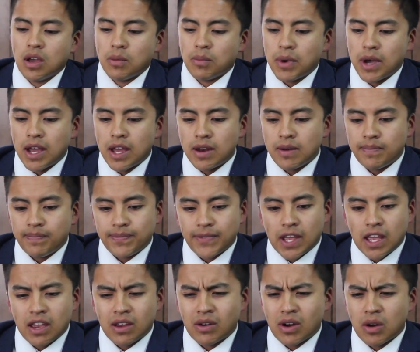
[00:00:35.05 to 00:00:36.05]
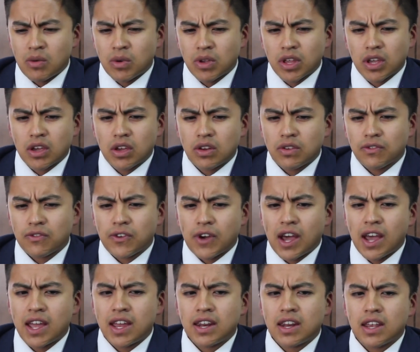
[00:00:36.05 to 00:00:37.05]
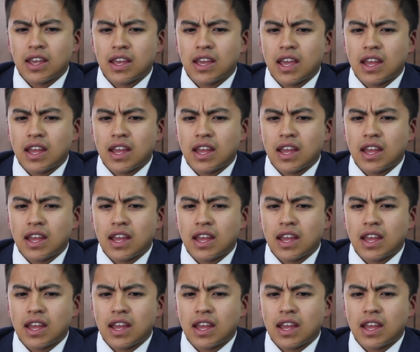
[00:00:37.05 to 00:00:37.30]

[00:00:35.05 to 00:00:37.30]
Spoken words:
But I really couldn't find